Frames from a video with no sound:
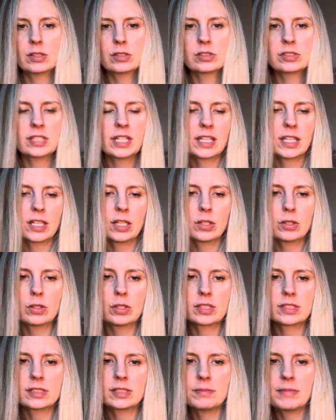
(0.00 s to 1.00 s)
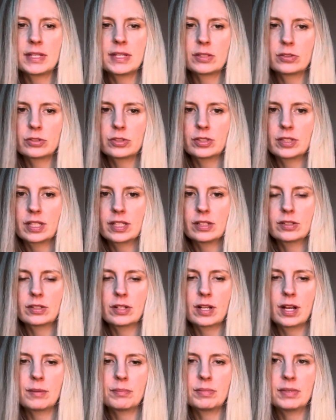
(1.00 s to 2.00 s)
taking a look to make sure that you're
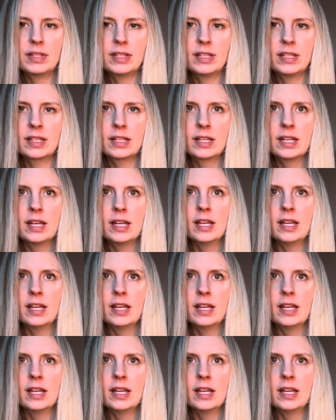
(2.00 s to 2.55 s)
not being